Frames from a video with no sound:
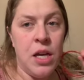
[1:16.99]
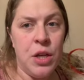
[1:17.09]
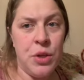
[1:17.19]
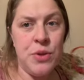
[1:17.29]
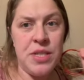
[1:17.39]

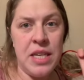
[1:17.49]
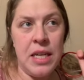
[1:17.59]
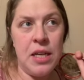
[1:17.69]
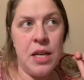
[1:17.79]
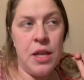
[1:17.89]

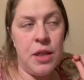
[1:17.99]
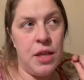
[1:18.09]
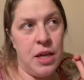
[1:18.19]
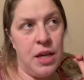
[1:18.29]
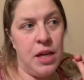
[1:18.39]
Using
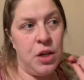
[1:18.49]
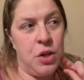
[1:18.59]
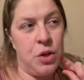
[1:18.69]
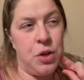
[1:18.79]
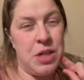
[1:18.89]
the
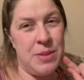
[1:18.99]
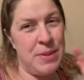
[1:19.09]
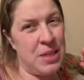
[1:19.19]
Christmas